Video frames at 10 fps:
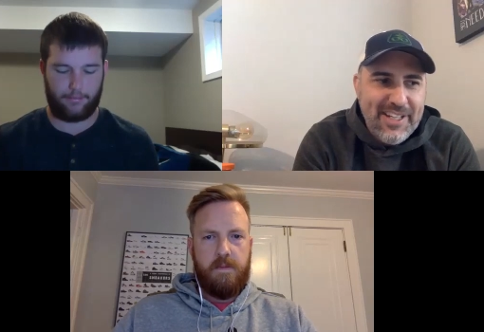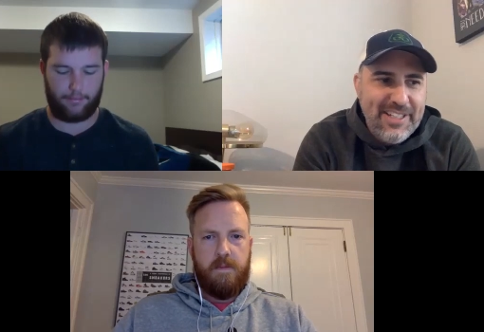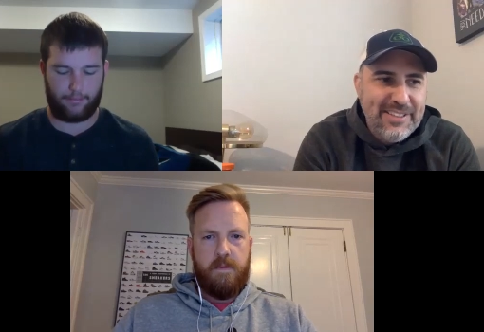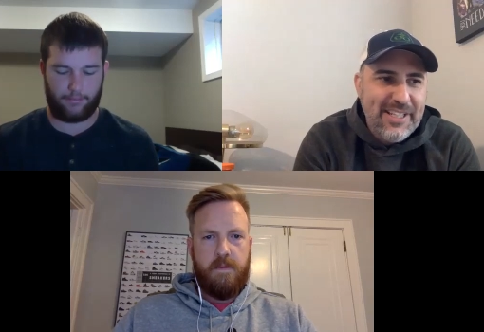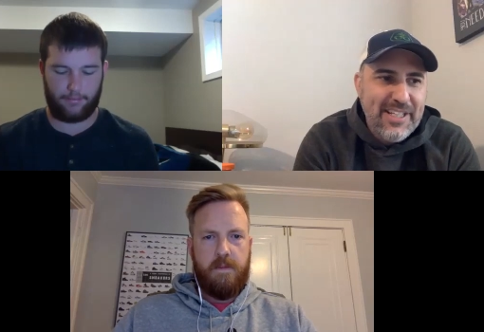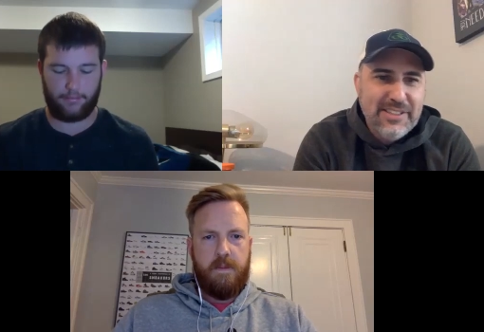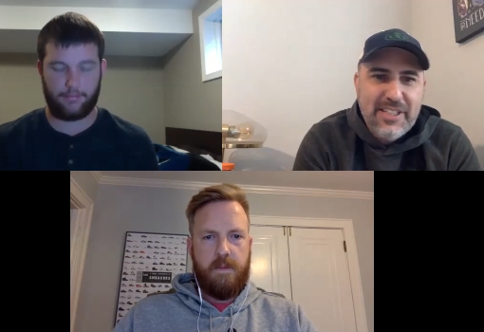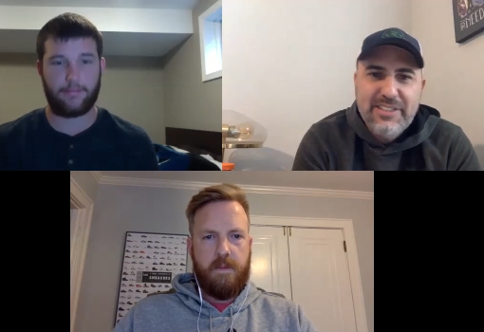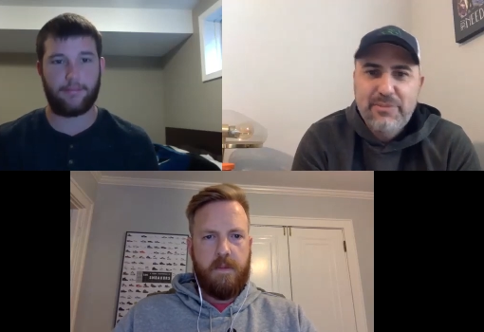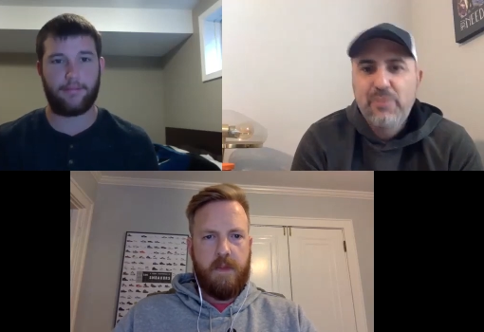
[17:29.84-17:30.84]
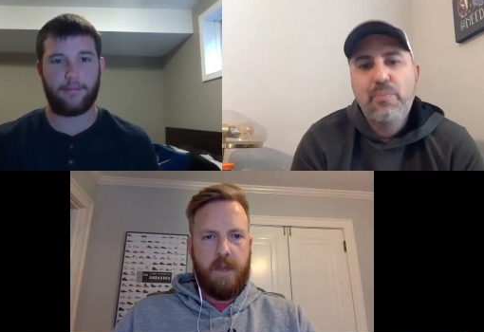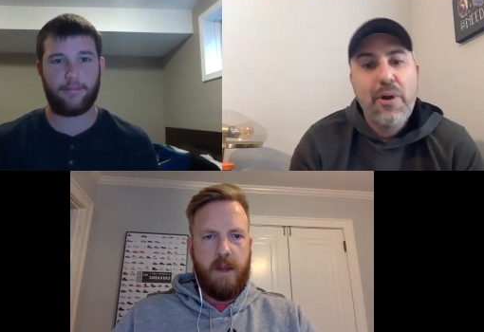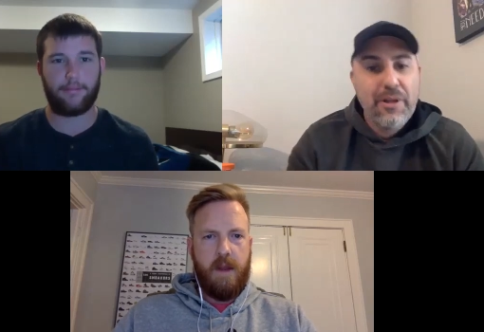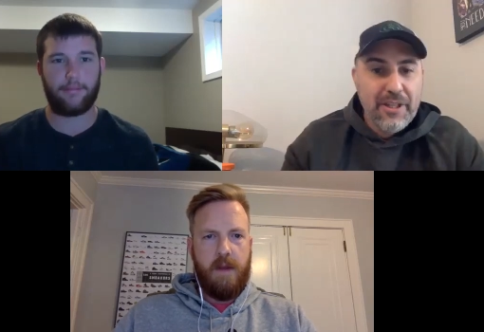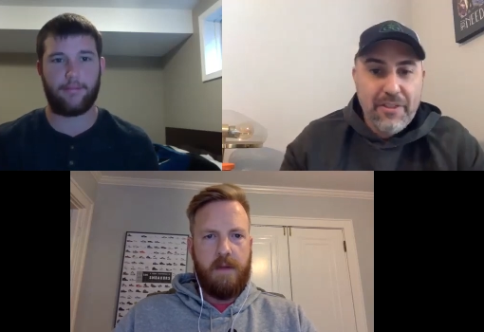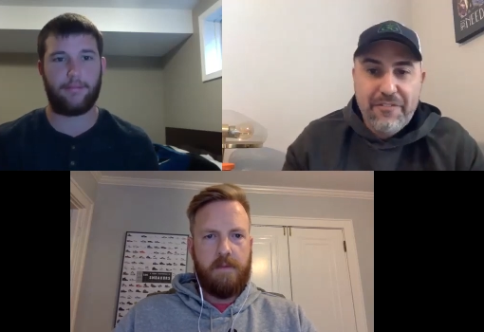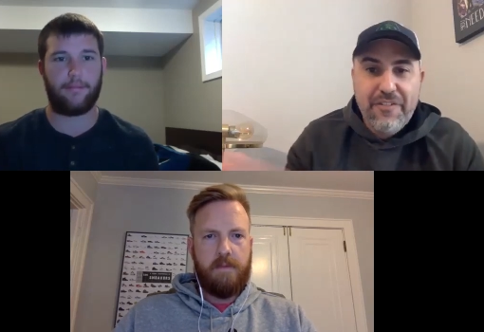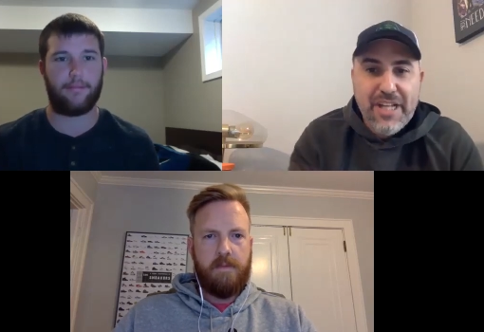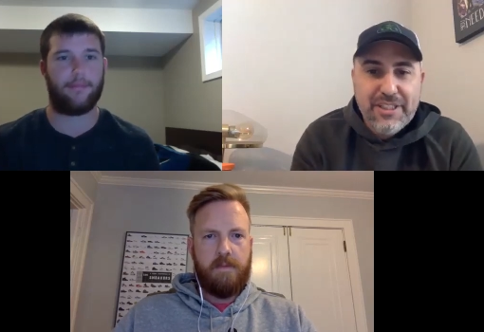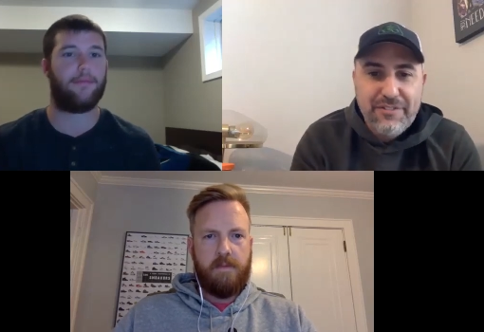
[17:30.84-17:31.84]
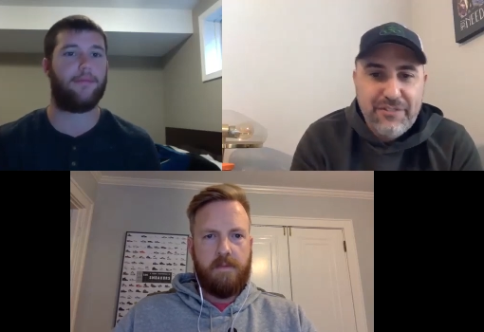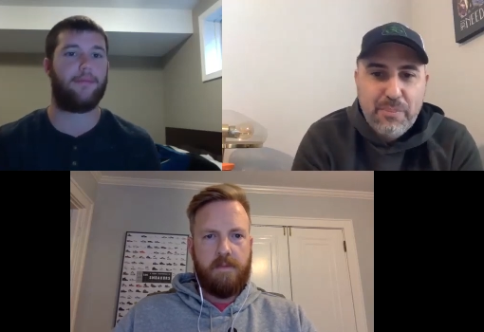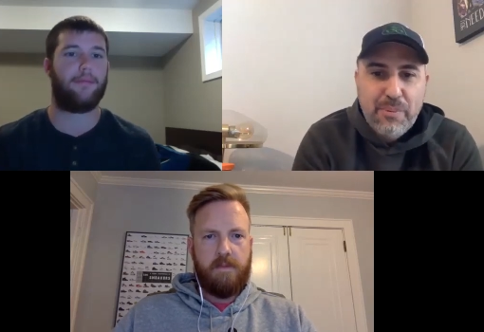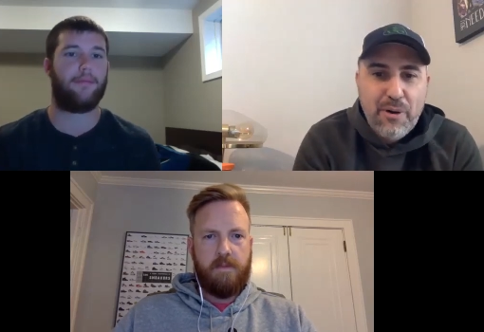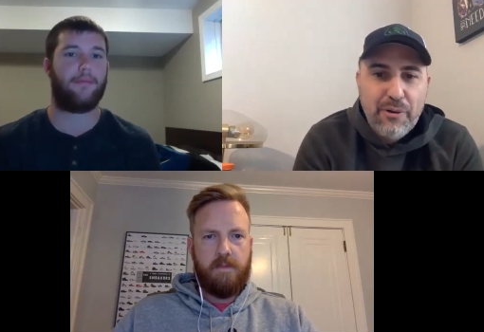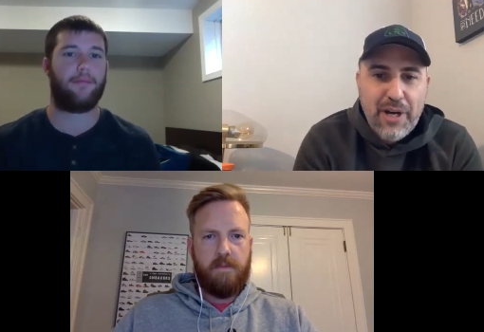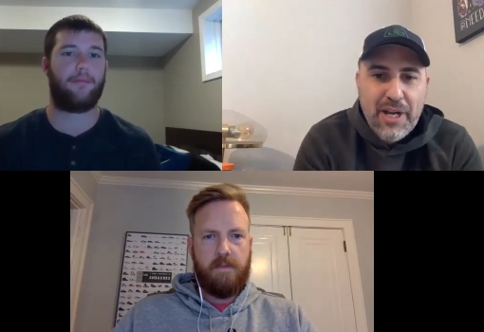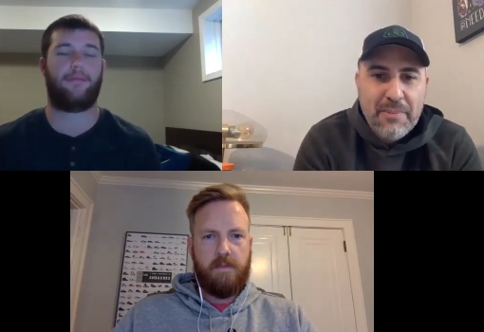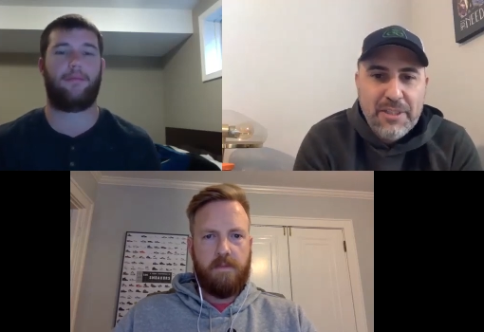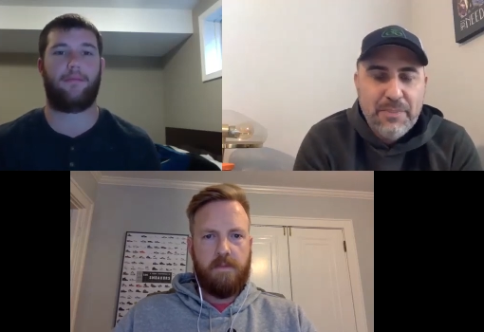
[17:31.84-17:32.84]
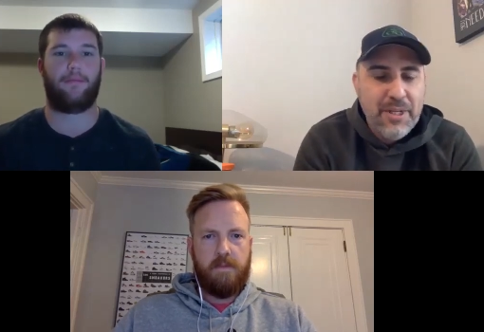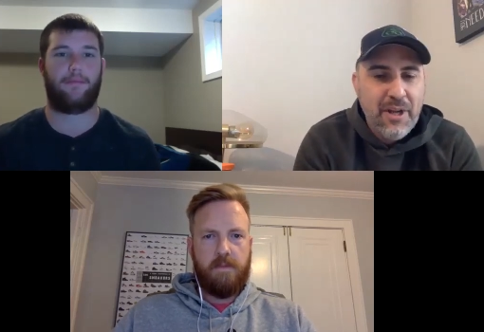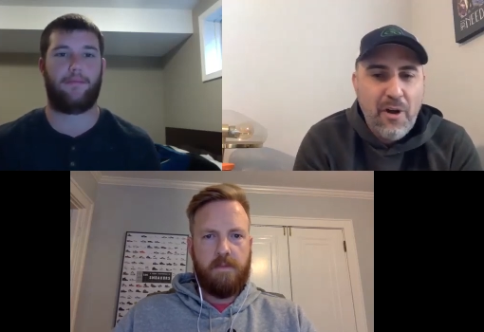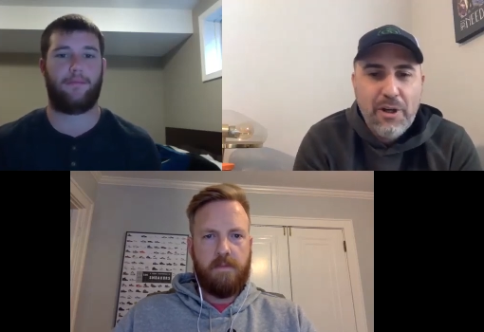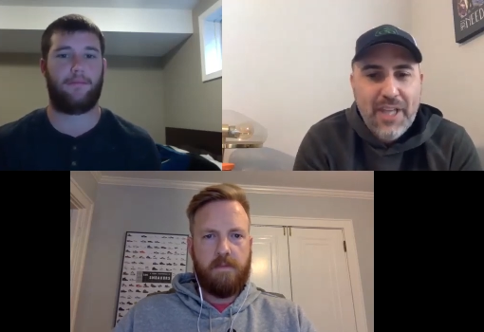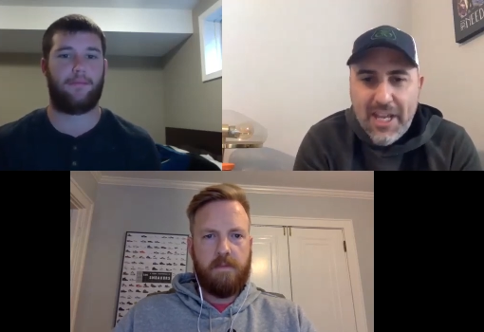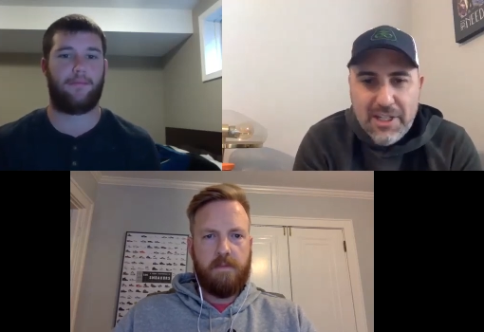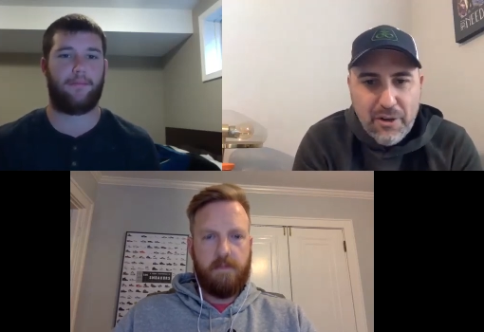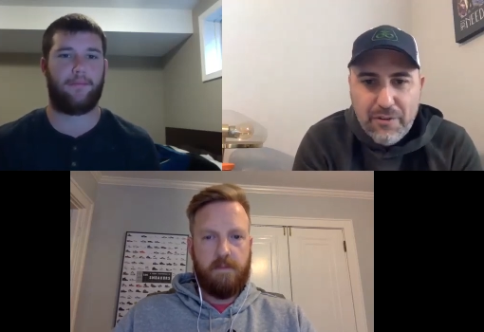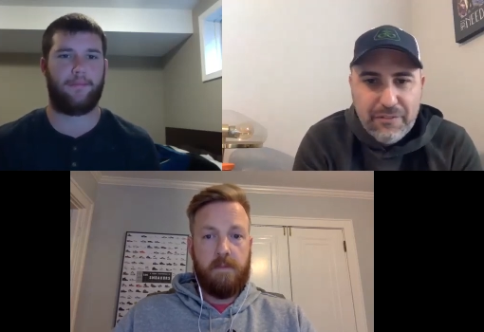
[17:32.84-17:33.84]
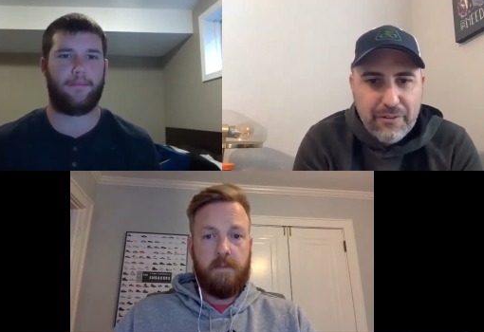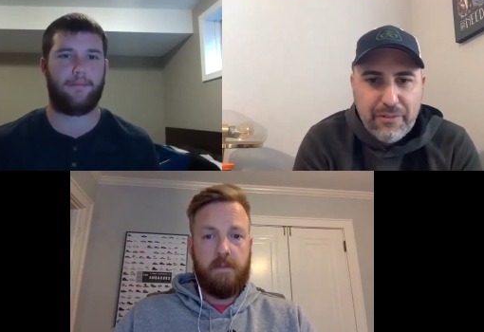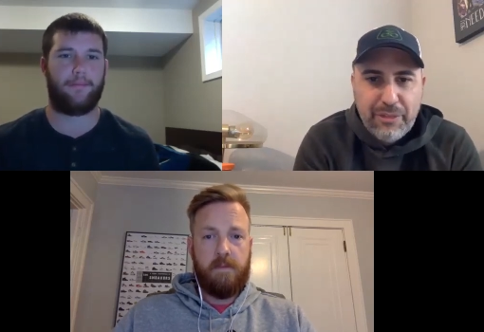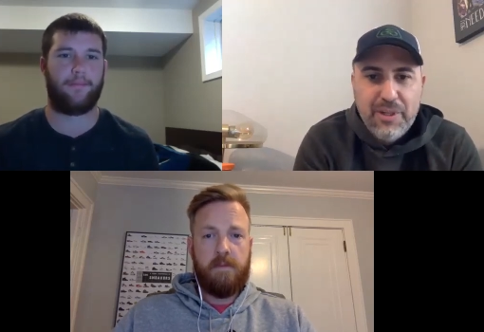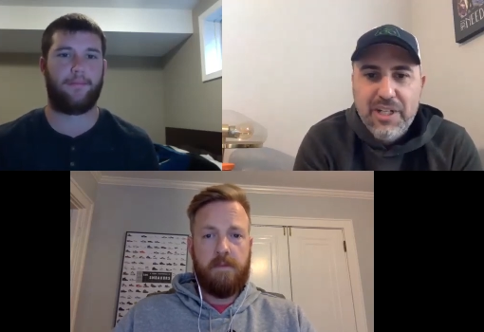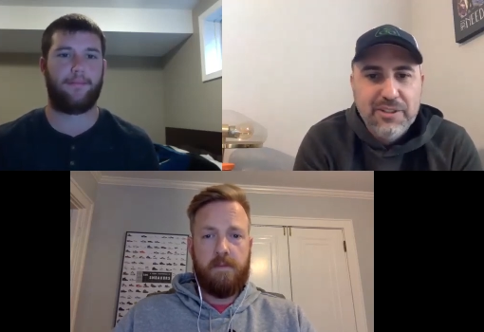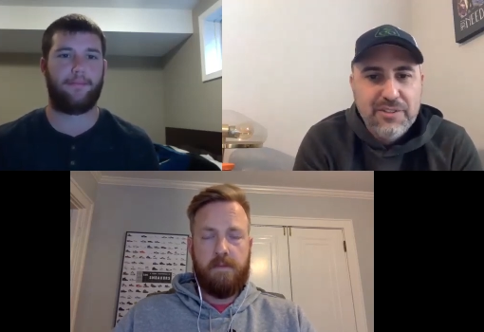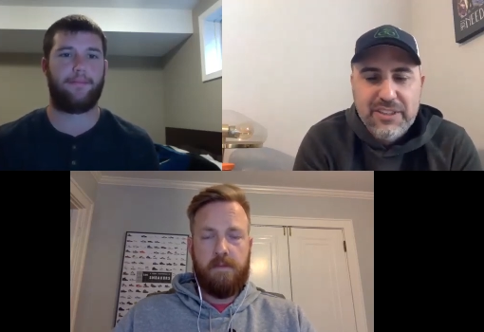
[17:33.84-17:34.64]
Speaker 1: he's he's he's partly the face of your program he's been all ku for three years of